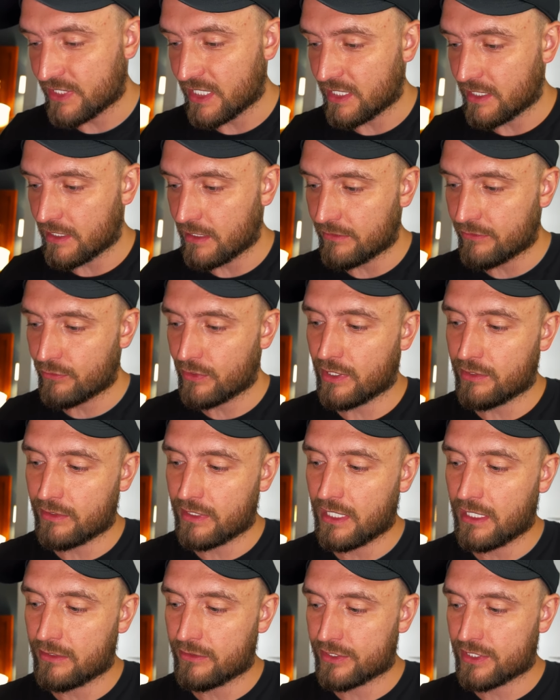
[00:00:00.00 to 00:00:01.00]
taken out
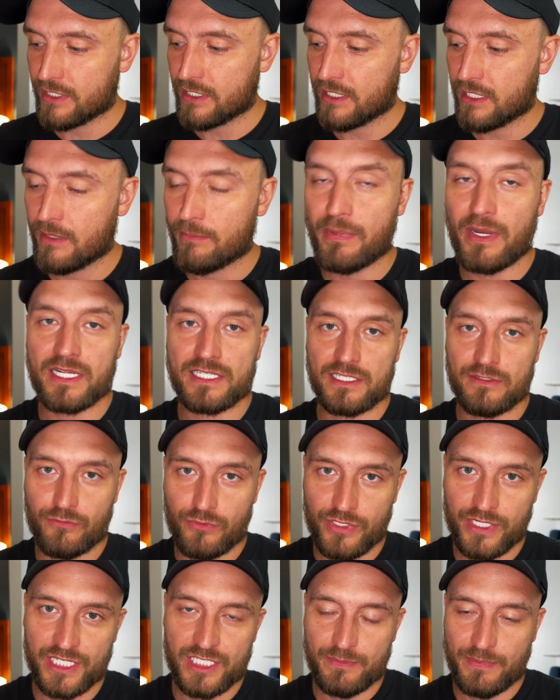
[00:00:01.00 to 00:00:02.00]
$300 of the deposit
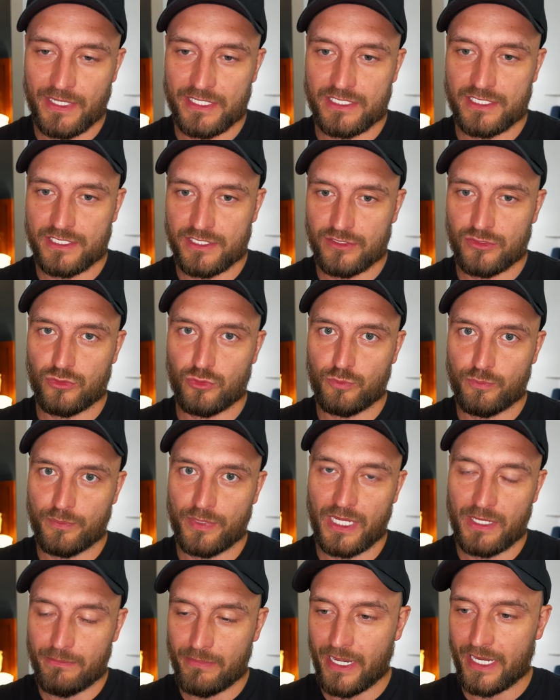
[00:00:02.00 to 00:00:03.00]
for the expenses and to
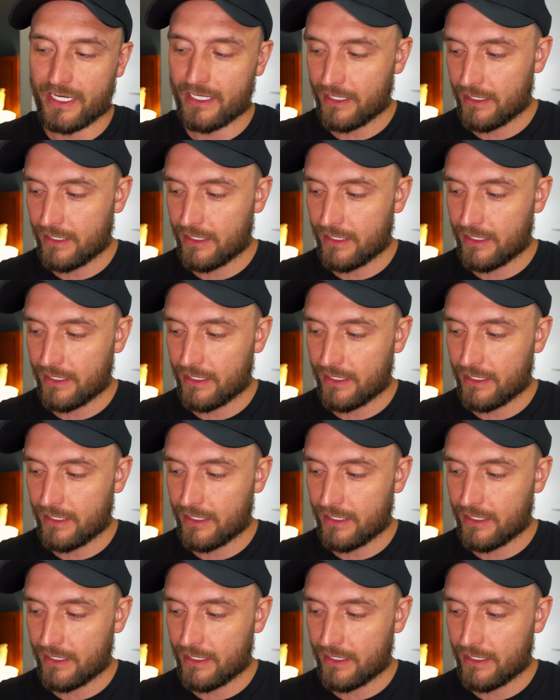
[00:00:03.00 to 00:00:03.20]
pay back